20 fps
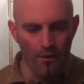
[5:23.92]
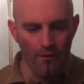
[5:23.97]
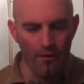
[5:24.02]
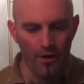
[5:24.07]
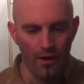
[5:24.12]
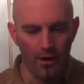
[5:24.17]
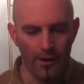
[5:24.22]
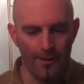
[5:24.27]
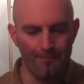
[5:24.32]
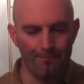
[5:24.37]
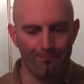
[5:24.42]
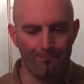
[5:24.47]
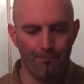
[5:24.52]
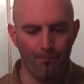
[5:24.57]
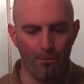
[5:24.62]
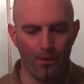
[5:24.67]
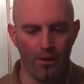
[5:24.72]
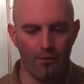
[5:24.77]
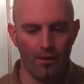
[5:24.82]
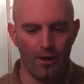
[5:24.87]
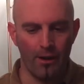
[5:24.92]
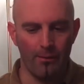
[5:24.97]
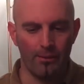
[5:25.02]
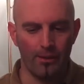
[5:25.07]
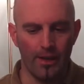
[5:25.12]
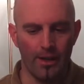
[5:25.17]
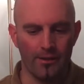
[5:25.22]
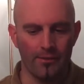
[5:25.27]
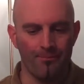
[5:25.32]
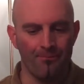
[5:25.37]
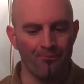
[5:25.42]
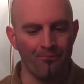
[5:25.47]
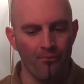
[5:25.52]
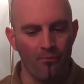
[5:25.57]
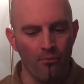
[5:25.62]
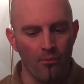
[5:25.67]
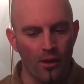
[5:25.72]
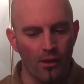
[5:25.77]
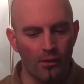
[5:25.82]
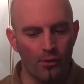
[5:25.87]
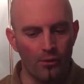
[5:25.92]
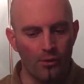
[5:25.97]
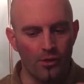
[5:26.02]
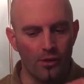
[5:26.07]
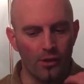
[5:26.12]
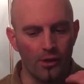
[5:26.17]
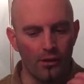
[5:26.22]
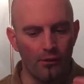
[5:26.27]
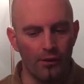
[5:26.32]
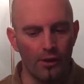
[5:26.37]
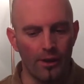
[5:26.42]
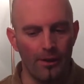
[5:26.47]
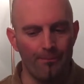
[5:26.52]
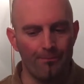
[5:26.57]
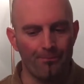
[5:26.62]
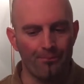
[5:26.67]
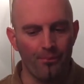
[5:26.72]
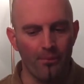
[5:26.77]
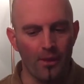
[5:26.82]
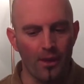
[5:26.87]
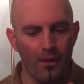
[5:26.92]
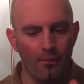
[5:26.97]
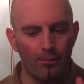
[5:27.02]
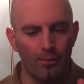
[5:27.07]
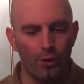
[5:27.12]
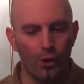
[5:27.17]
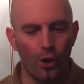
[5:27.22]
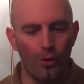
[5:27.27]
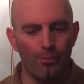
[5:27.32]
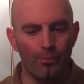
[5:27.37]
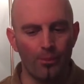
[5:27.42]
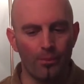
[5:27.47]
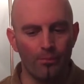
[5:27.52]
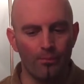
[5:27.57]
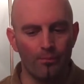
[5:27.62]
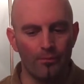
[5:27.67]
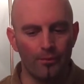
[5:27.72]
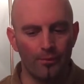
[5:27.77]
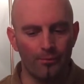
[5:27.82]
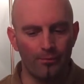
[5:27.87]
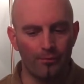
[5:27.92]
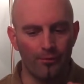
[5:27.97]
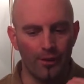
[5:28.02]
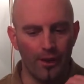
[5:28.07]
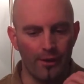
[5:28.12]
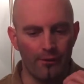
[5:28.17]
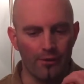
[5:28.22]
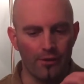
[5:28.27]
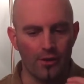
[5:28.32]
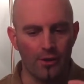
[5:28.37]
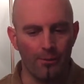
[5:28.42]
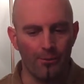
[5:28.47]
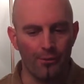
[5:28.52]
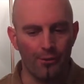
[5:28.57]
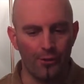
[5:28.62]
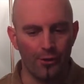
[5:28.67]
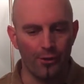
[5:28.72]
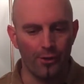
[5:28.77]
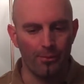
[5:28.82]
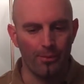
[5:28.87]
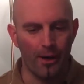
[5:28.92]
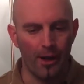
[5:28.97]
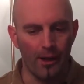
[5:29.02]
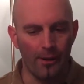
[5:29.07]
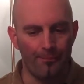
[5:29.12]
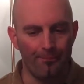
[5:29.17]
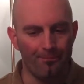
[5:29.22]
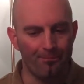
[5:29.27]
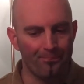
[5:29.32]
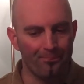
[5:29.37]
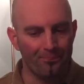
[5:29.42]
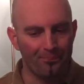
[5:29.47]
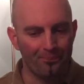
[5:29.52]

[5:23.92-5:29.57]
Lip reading: Very, very pleasant. Those lovely plum flavours come through in the palate